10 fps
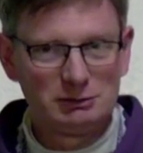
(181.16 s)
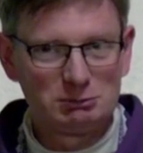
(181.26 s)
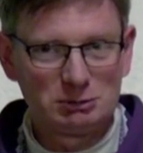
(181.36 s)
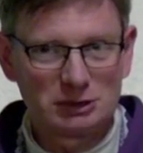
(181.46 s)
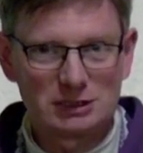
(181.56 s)

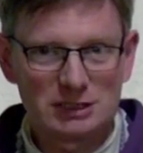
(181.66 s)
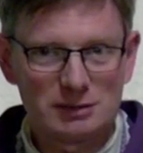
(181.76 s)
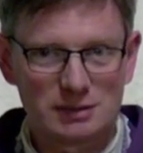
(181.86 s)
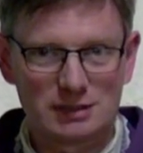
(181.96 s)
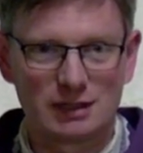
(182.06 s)
But it
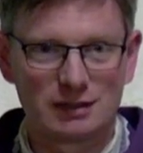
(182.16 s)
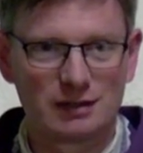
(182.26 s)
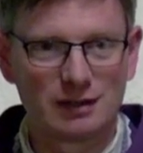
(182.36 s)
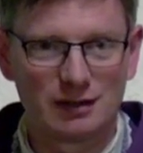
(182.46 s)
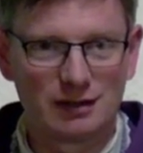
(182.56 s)
seems that
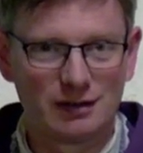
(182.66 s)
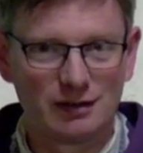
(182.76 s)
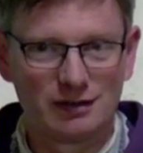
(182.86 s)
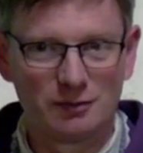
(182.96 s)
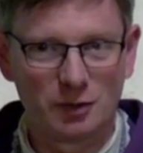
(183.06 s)
uh,
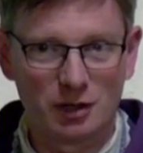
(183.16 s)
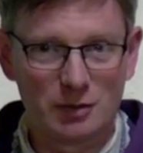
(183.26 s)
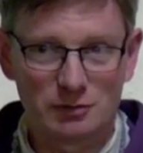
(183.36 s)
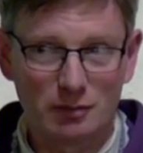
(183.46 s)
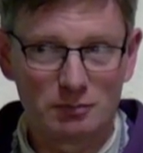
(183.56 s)
where he was
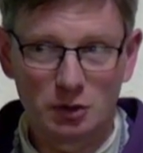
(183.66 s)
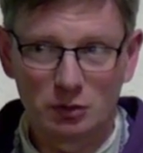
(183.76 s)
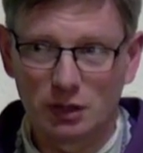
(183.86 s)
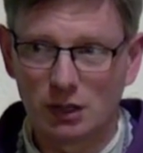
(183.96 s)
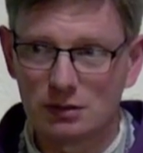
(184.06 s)
from, no,
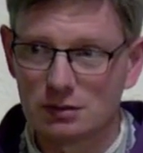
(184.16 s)
they didn't.